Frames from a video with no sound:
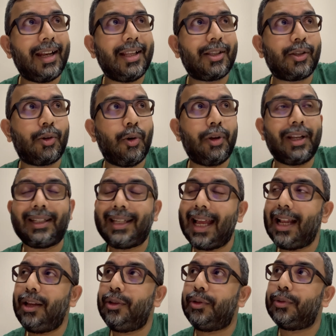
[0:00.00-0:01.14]
is going to
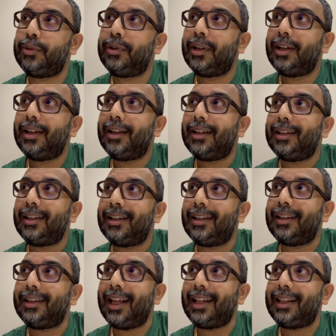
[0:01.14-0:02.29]
tell you
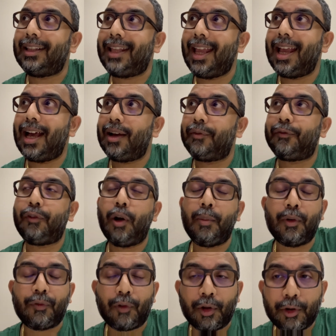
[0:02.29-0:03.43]
that they are a form
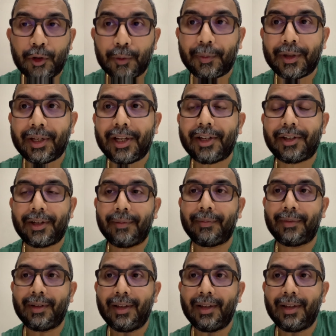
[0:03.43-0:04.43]
of entrepreneurship.